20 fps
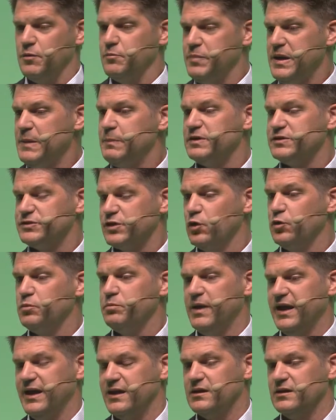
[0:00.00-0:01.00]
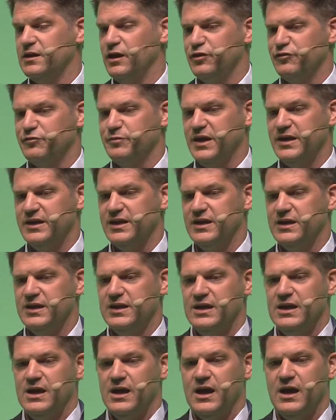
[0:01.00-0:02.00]
People don't make a lot of money.
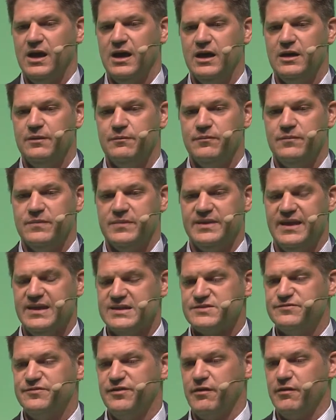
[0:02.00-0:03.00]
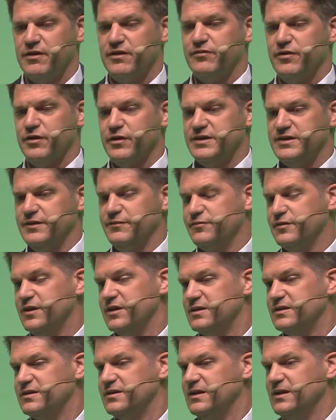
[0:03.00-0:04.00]
That's very, very
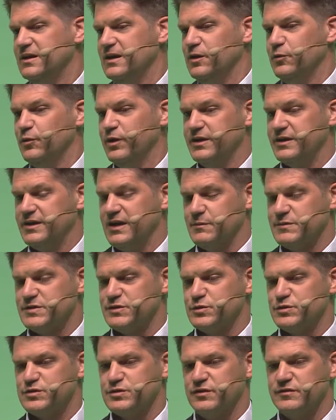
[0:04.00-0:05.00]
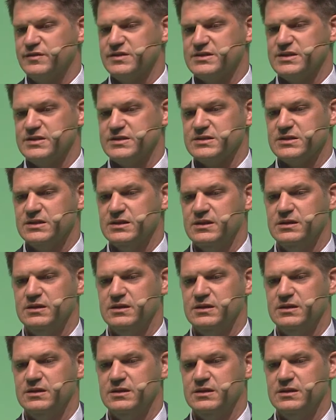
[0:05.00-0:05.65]
different when it comes to services.